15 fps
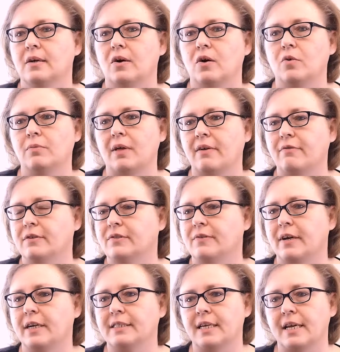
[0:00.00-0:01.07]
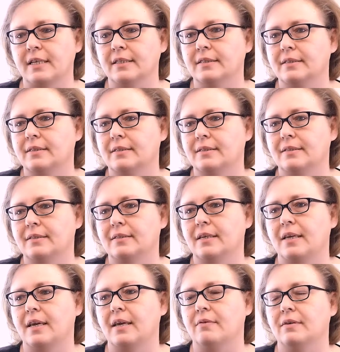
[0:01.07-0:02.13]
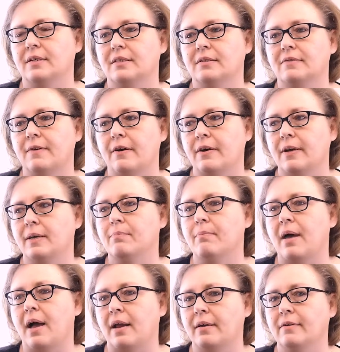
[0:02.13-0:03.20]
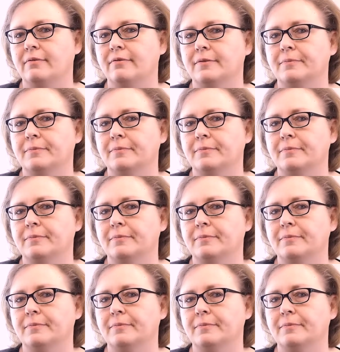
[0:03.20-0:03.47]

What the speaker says: Home life was very tense. He was very combative.